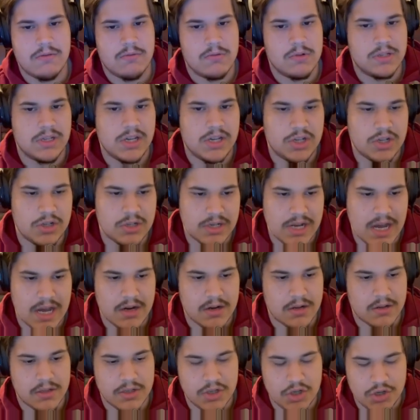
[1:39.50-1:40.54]
rotation
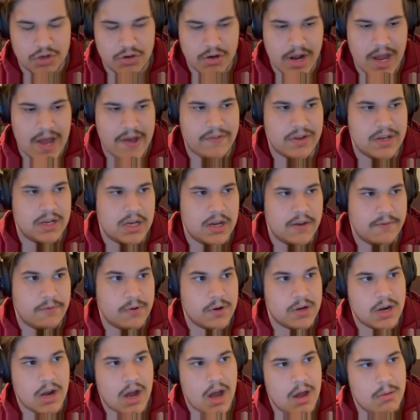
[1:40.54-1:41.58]
technically should have a
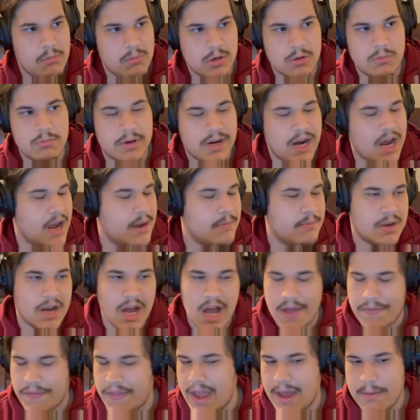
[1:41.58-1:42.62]
different combo, but I'm
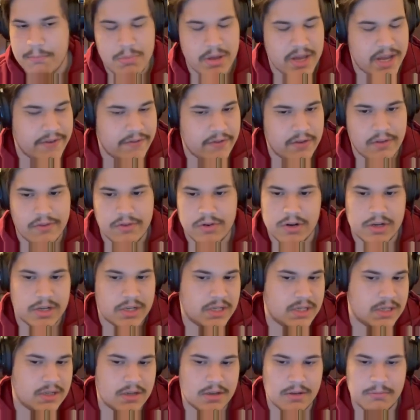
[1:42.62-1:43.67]
not that big of a
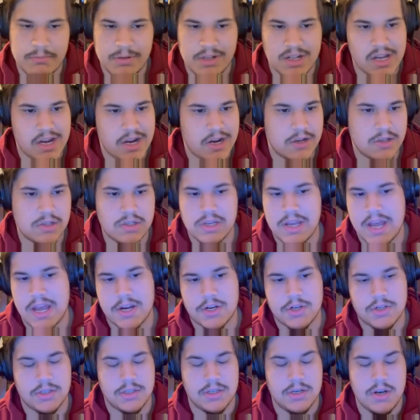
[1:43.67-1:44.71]
Varesa player to
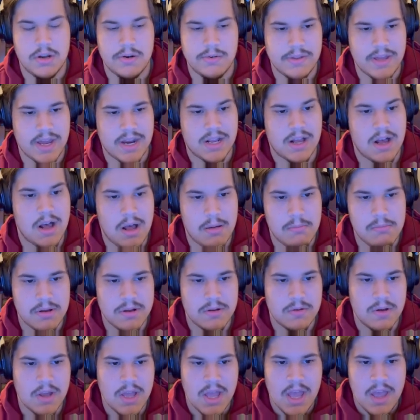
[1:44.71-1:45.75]
actually know that
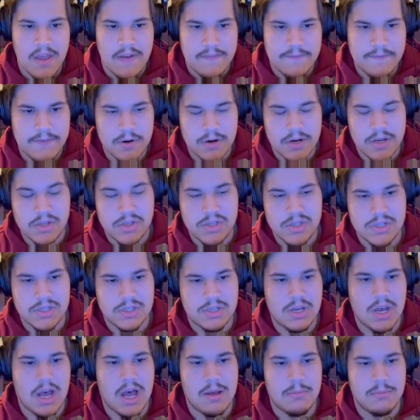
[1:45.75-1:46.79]
combo. Varesa's
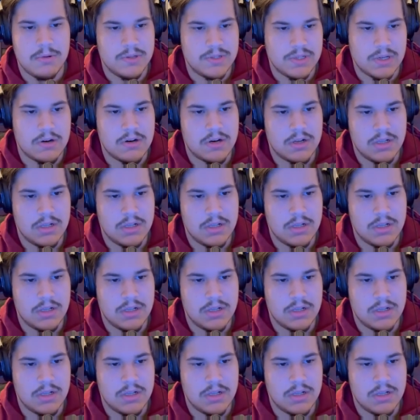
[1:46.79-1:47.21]
combos are a